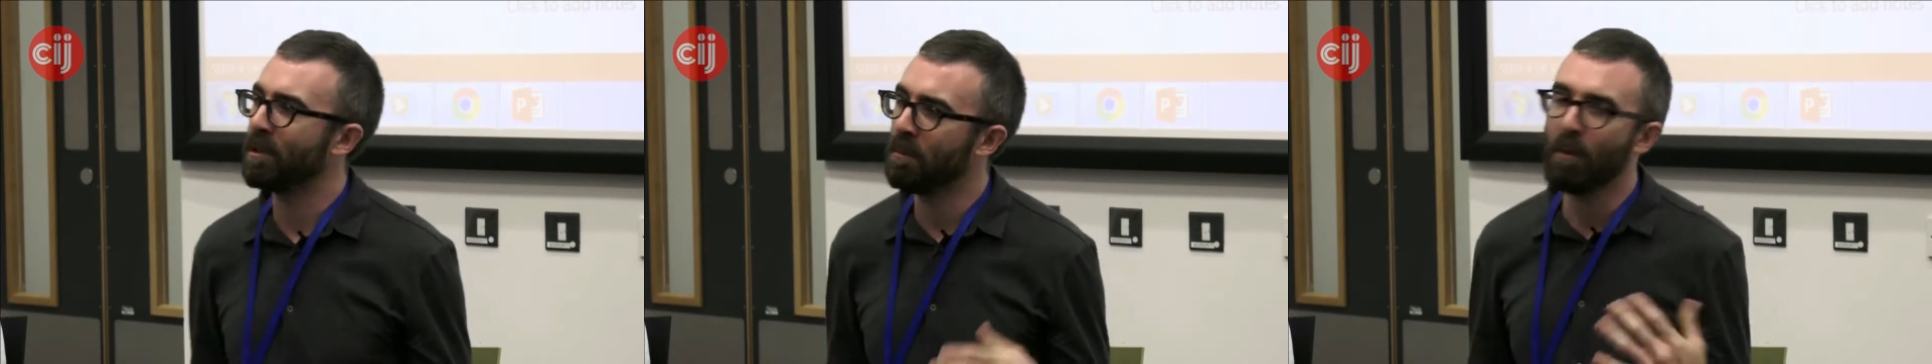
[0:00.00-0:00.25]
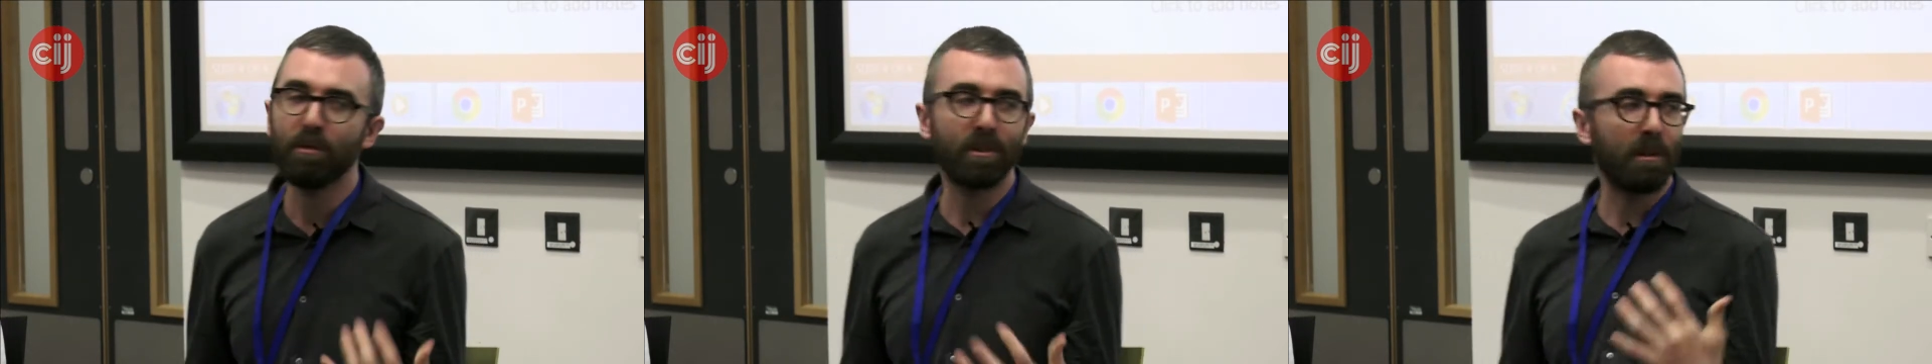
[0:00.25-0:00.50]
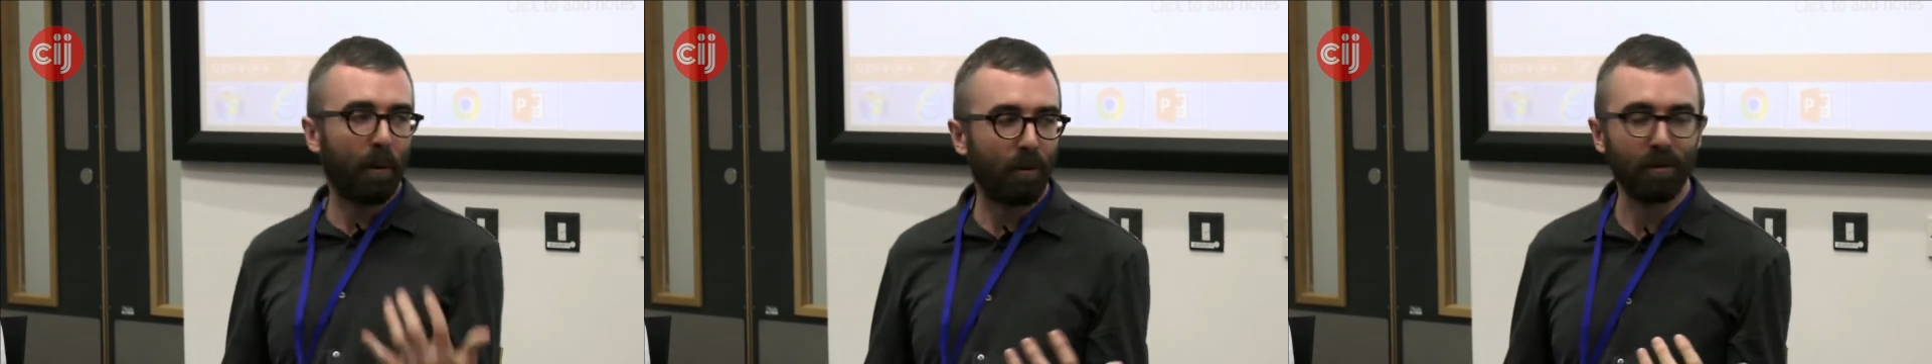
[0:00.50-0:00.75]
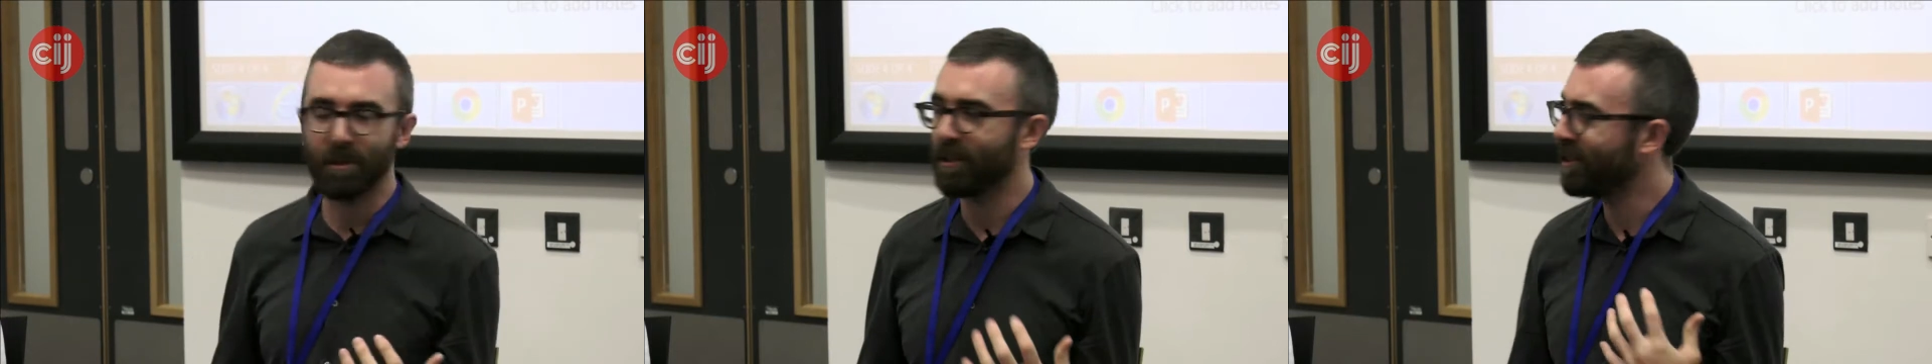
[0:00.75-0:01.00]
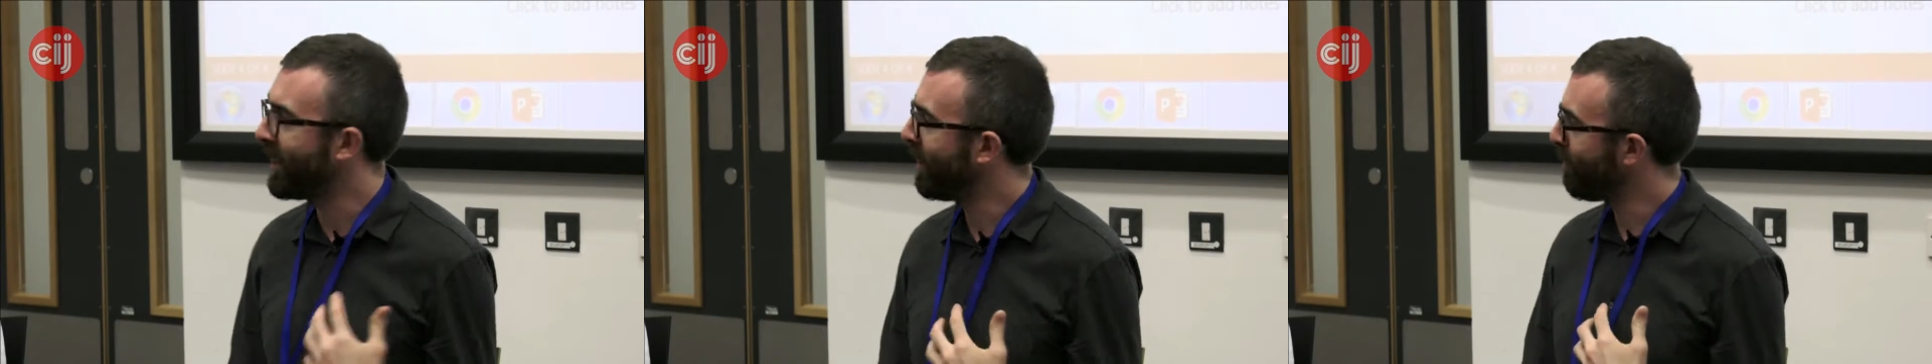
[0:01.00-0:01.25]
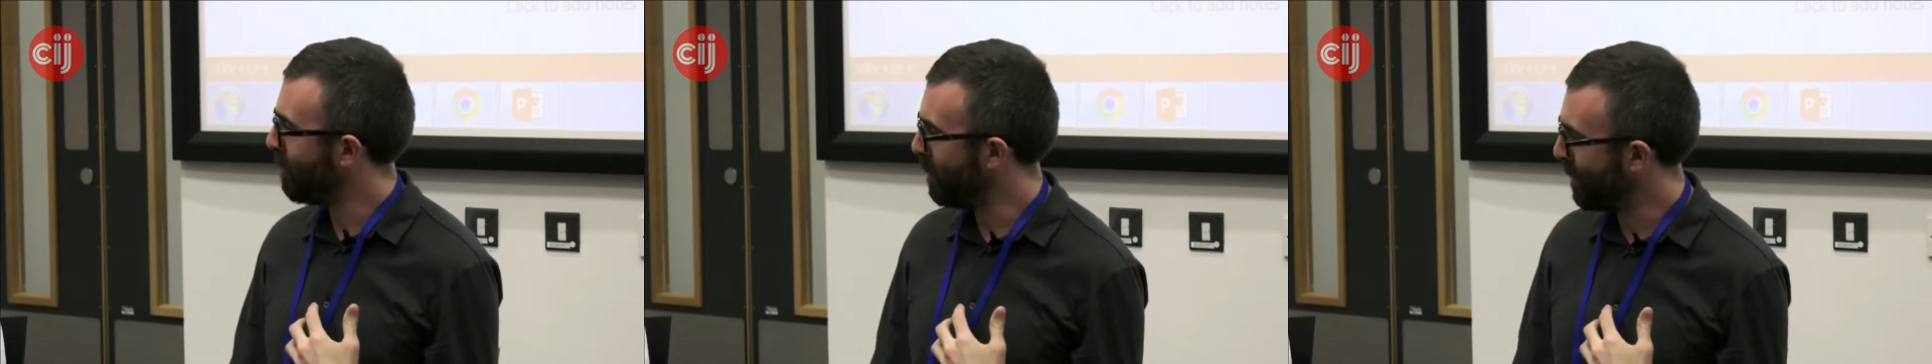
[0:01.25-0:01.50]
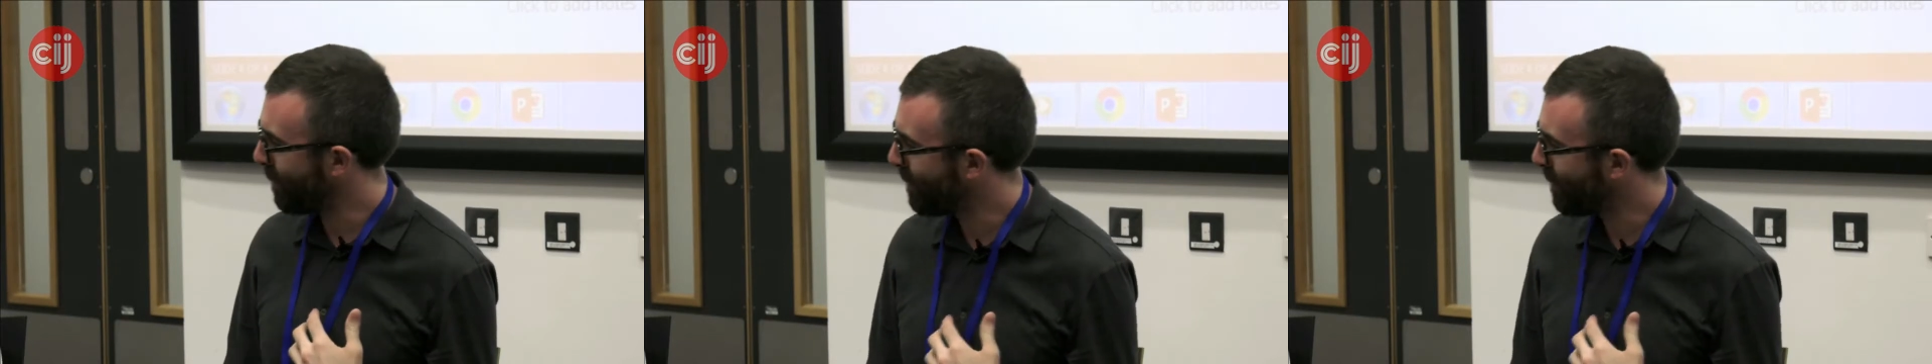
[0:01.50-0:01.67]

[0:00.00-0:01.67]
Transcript: So most of the posts are still from us.